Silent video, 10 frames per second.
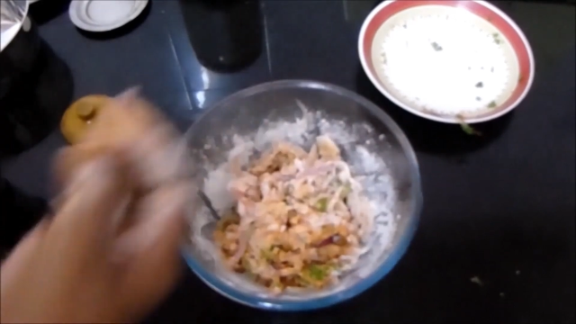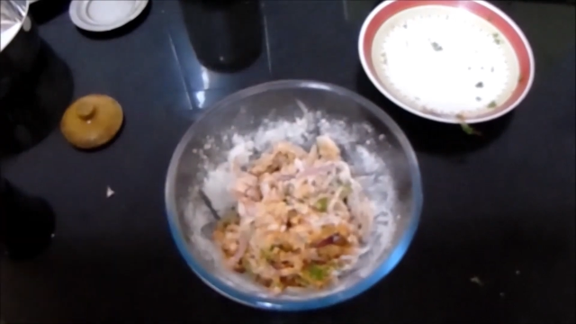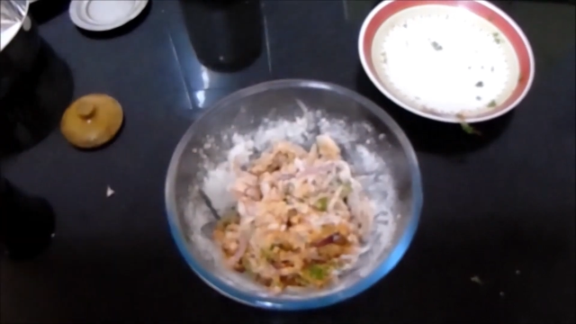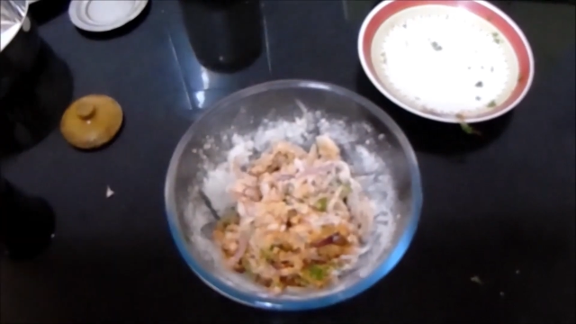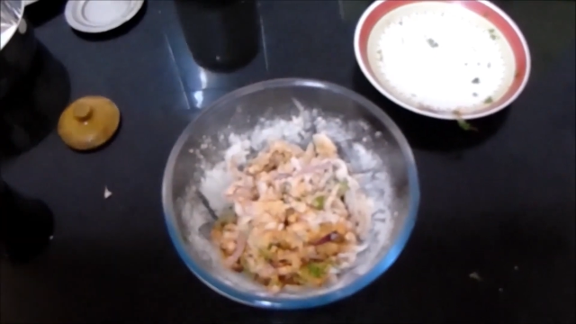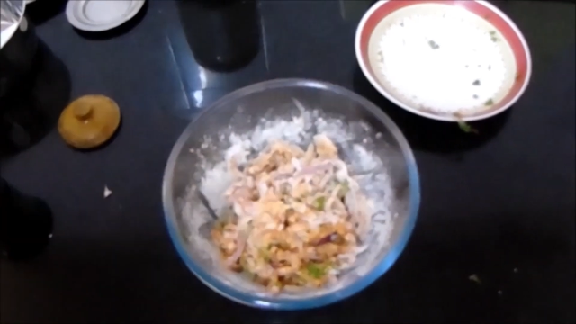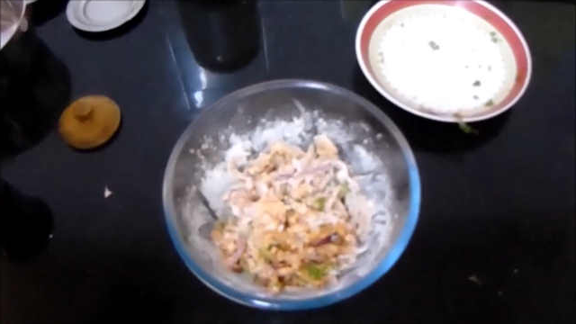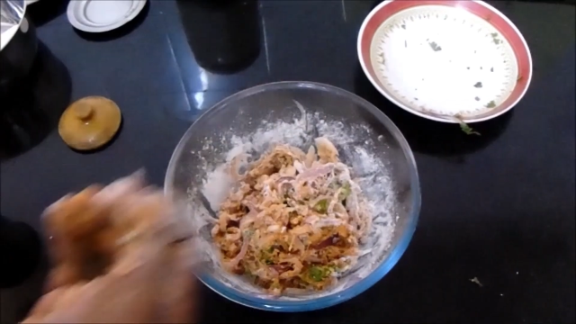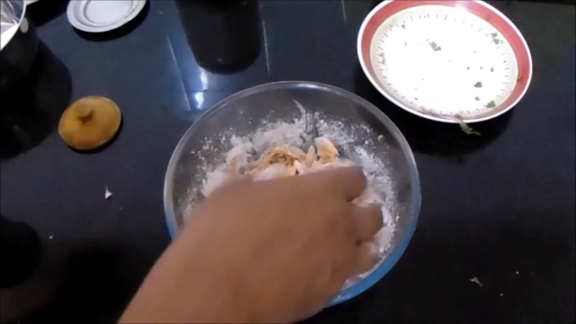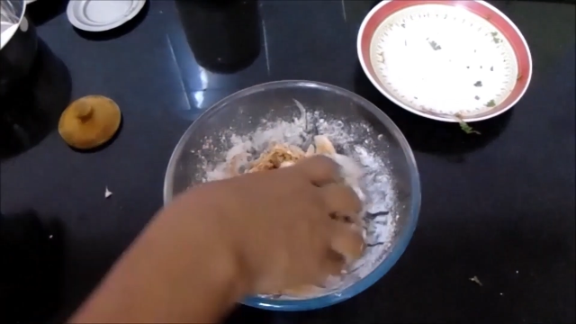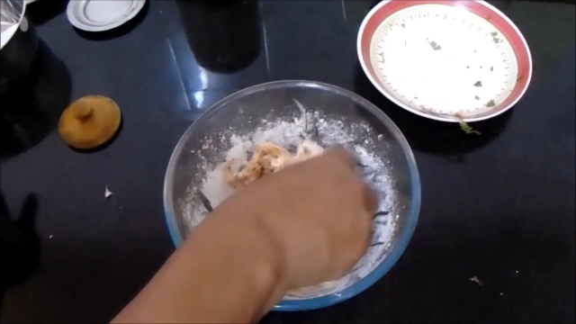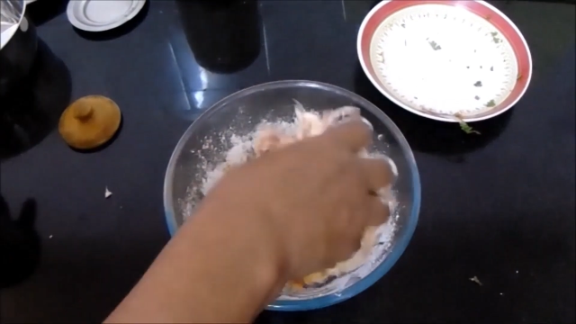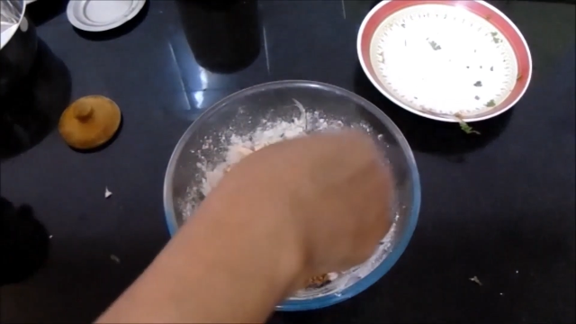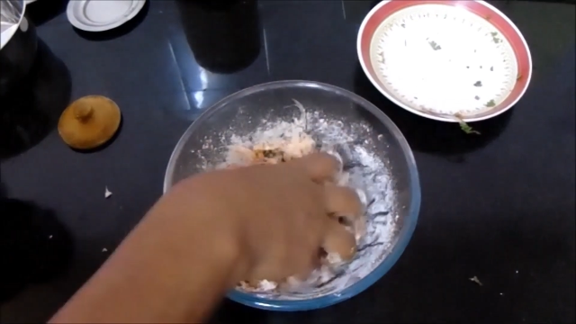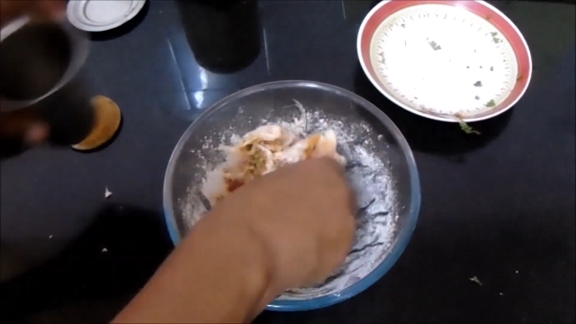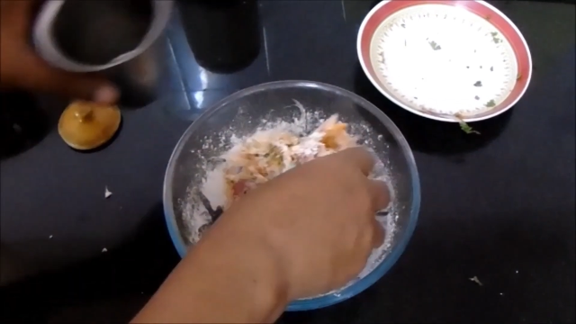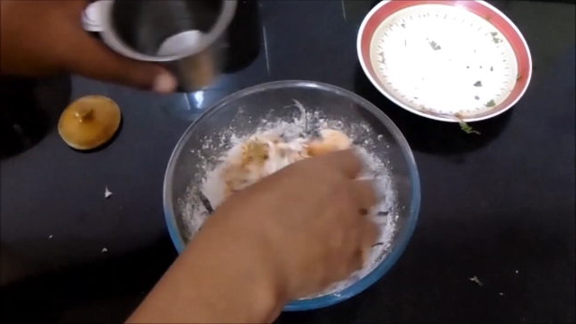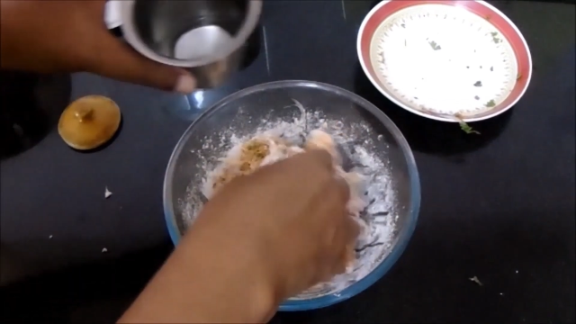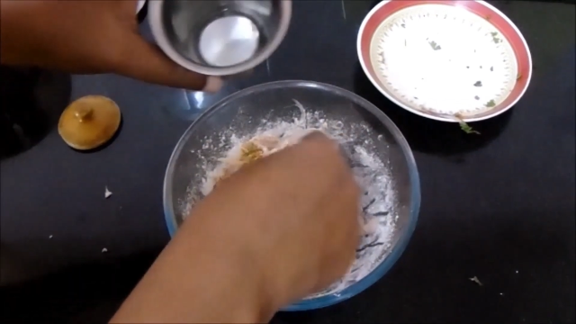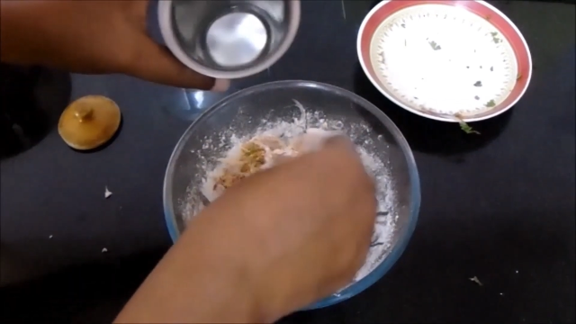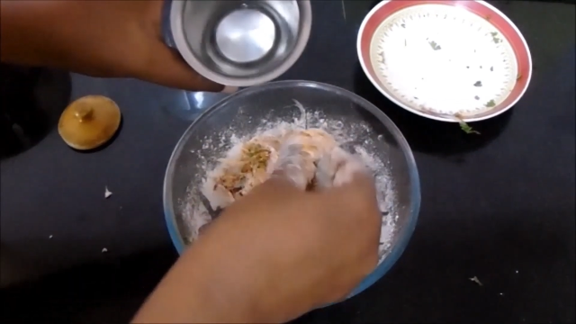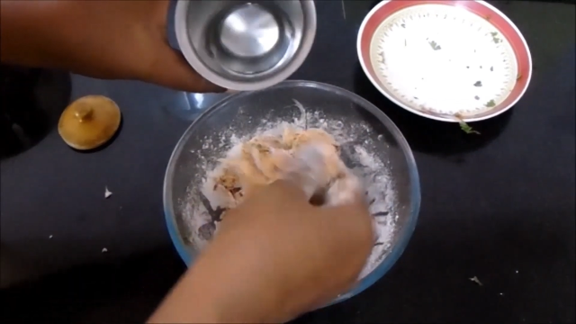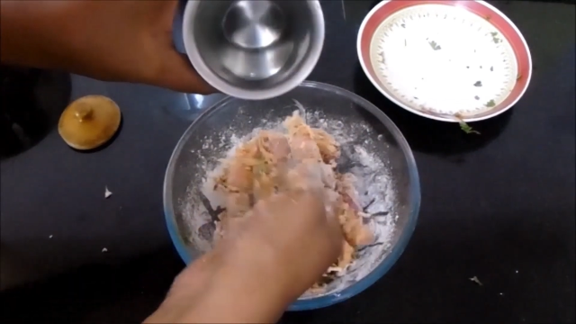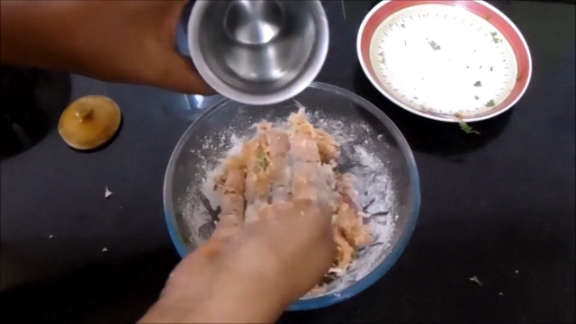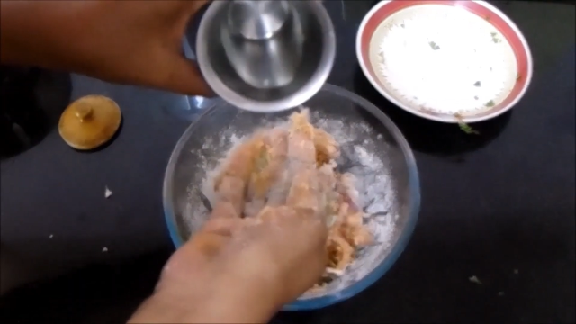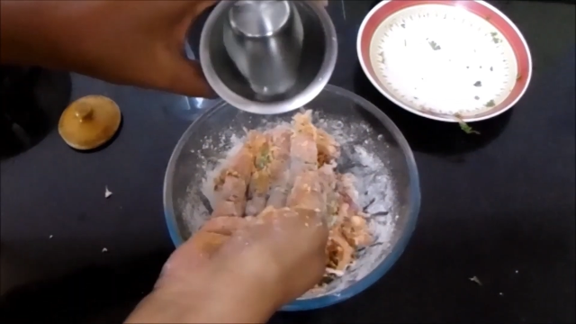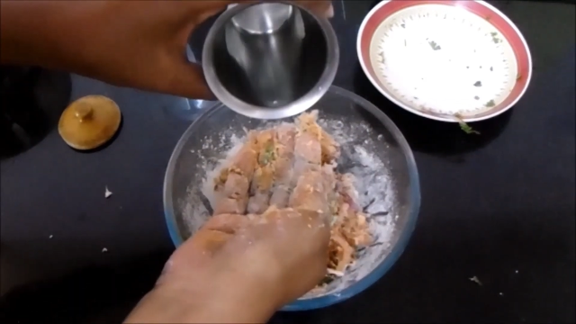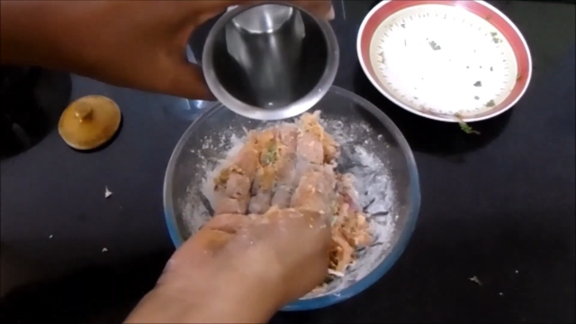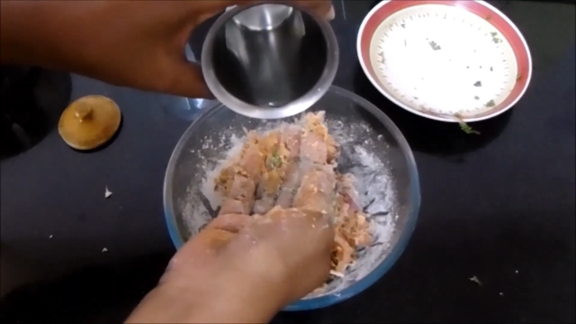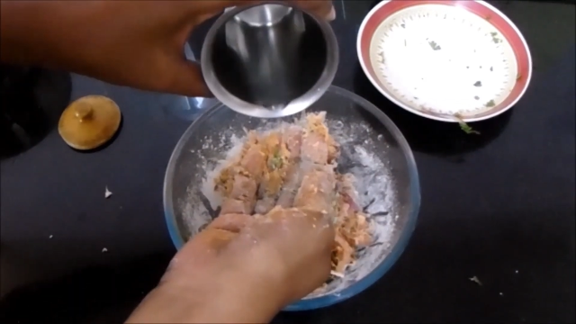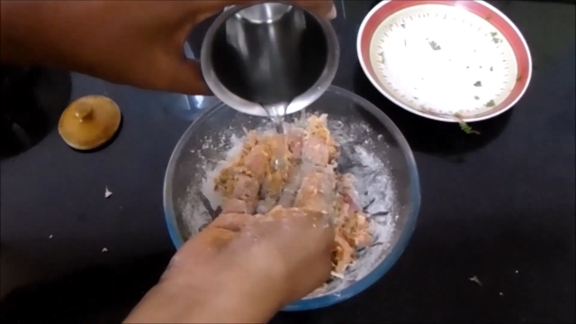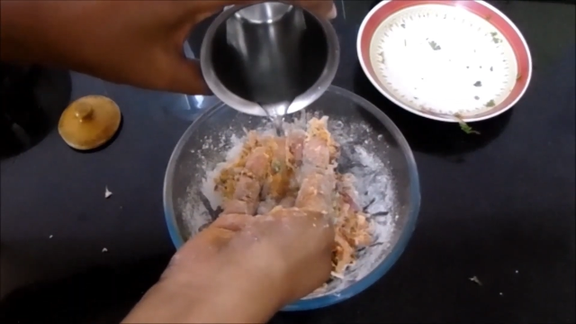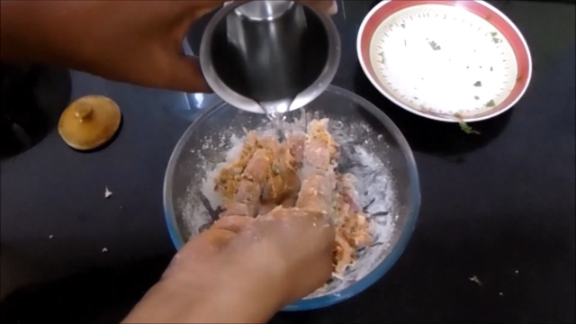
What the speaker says: (no speaker visible)